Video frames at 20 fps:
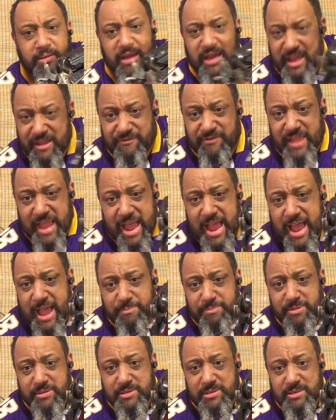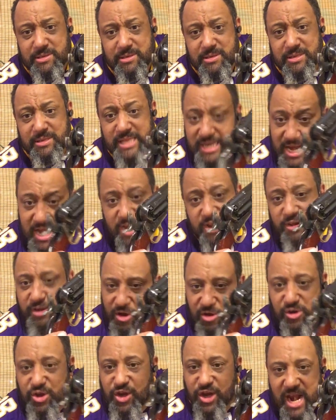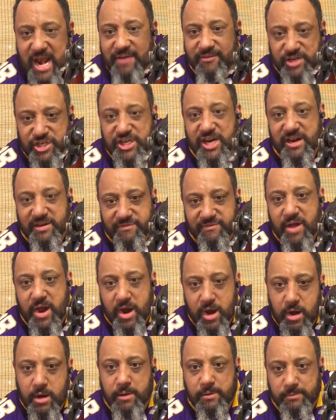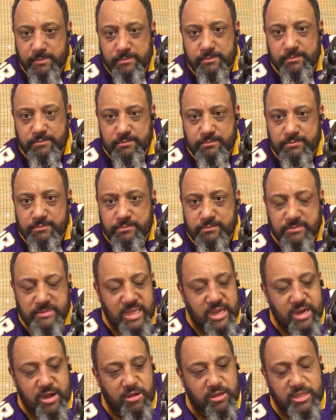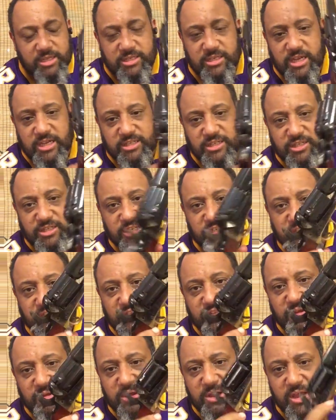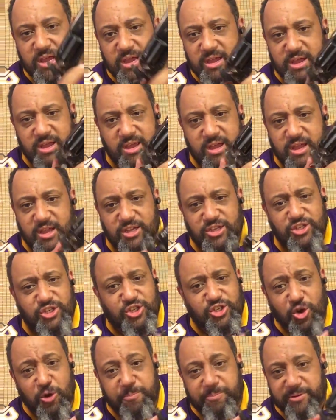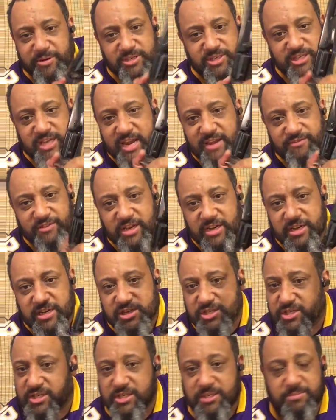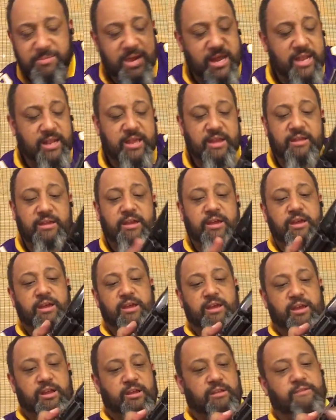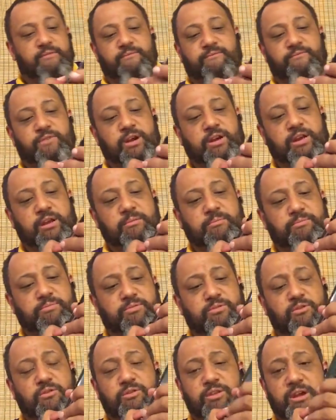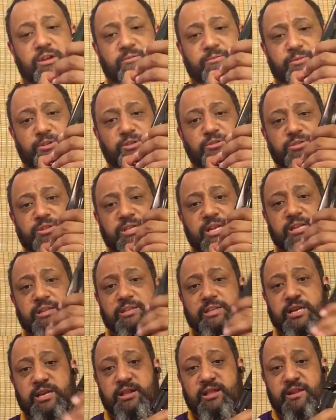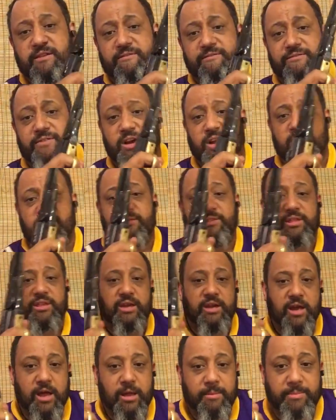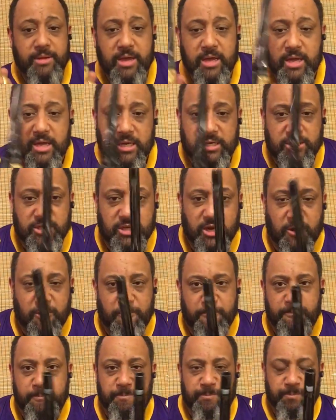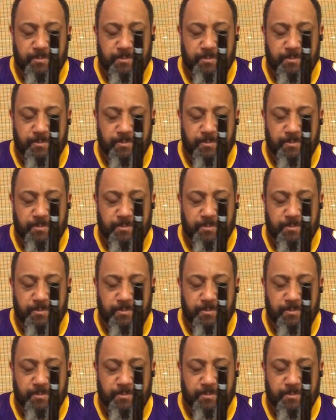if that happens, then there you go, you're gonna have a chain fire. It's just super safety ninjas, man. They fucking throw their 2 cents in and they fuck everything up. So